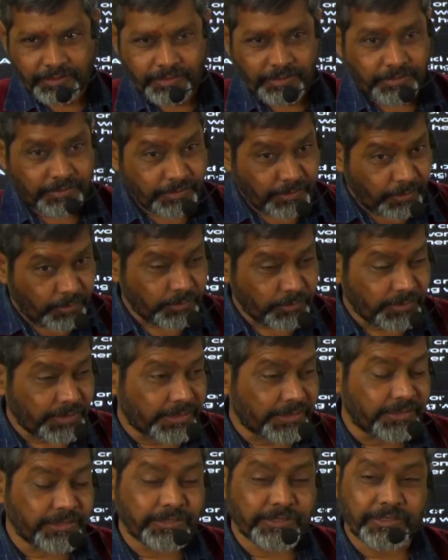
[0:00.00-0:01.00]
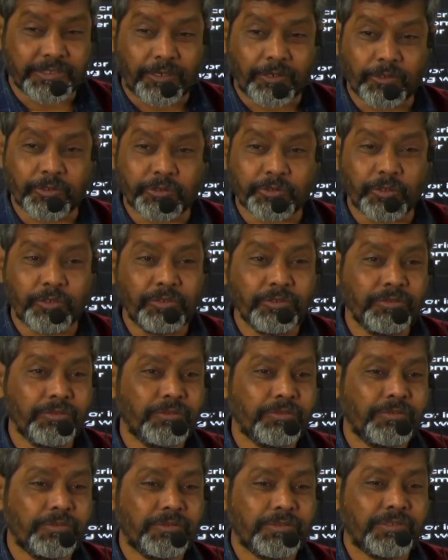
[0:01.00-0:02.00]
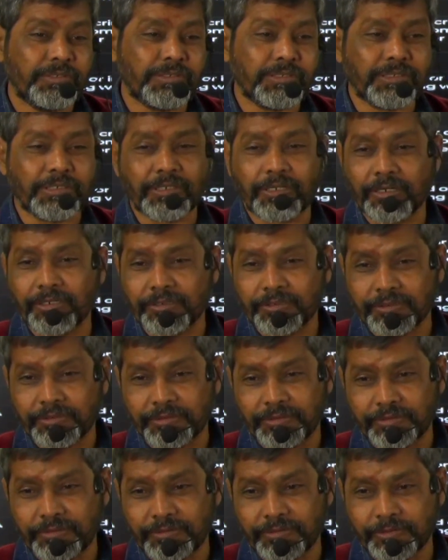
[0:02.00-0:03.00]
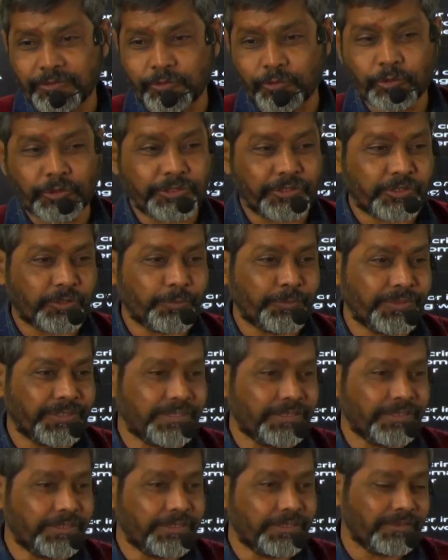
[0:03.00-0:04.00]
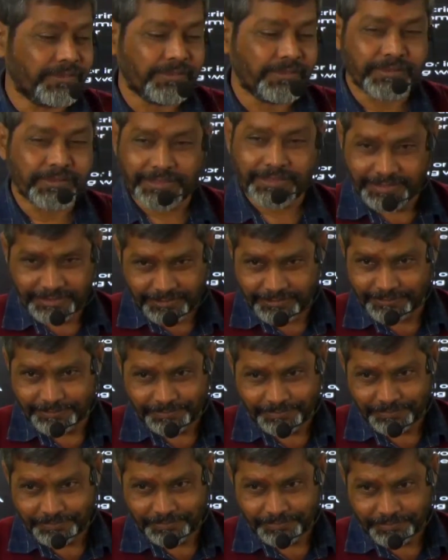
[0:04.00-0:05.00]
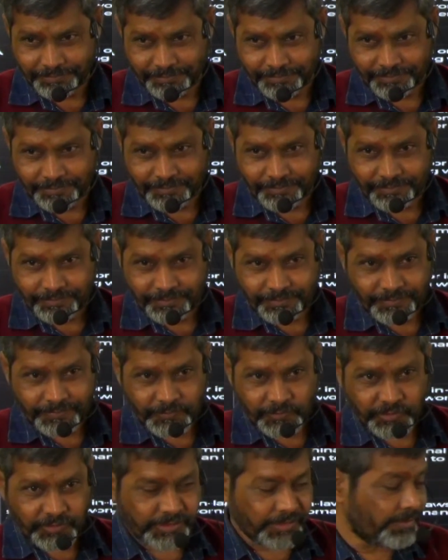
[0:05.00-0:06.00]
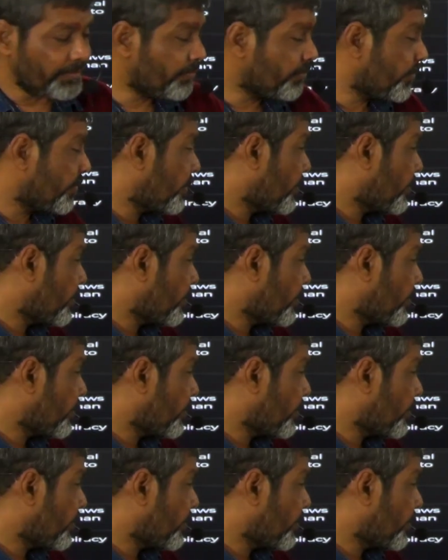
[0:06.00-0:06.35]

Now that is also not going to be there. Okay.